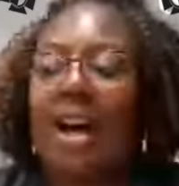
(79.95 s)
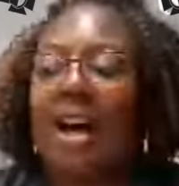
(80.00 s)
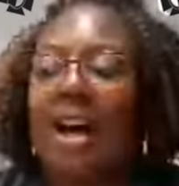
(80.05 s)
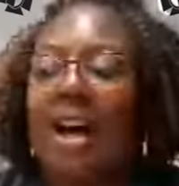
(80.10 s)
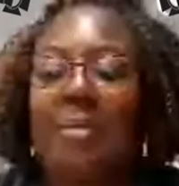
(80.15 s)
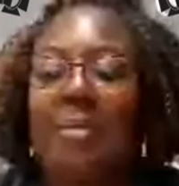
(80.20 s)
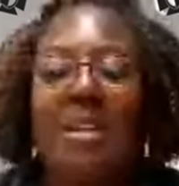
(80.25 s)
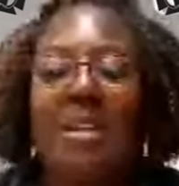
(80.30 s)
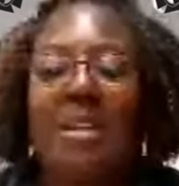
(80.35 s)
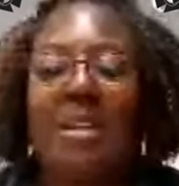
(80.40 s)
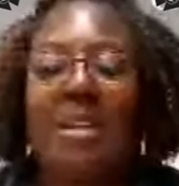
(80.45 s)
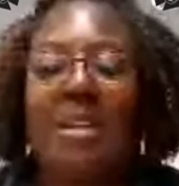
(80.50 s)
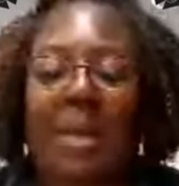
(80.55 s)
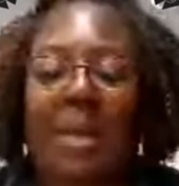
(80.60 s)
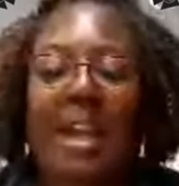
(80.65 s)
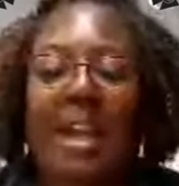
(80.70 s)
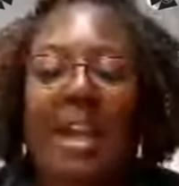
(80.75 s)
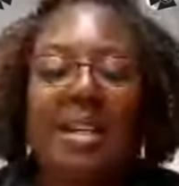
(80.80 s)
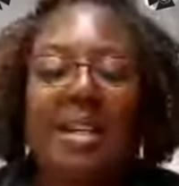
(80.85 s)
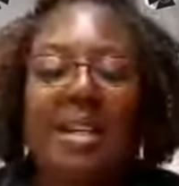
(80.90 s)
Never
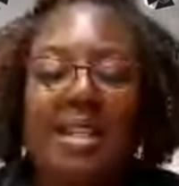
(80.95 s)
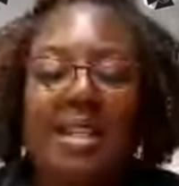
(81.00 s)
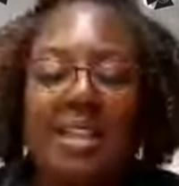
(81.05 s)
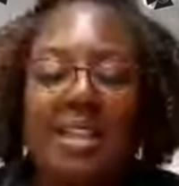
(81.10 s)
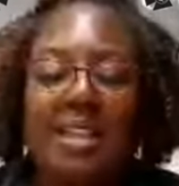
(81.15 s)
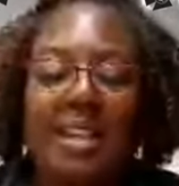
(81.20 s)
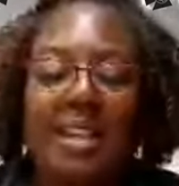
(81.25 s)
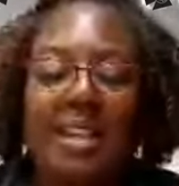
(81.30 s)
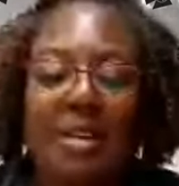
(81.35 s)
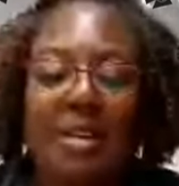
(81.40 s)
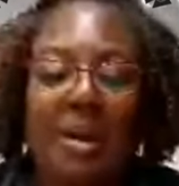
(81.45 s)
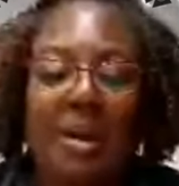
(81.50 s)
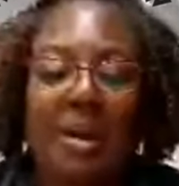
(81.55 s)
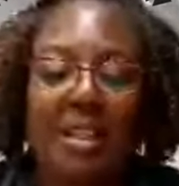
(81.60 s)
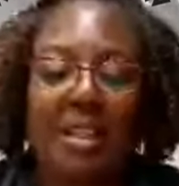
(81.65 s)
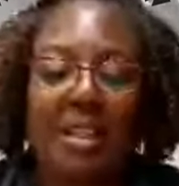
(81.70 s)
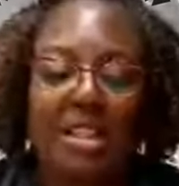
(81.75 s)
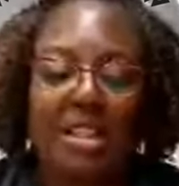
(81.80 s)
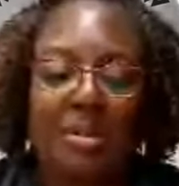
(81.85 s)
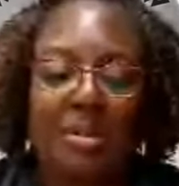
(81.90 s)
mind the nail
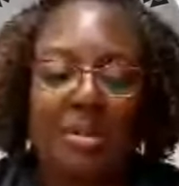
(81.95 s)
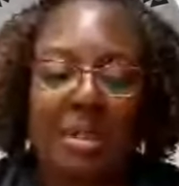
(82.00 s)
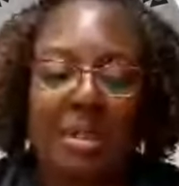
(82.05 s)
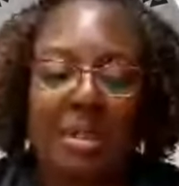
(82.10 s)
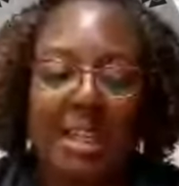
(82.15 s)
polish,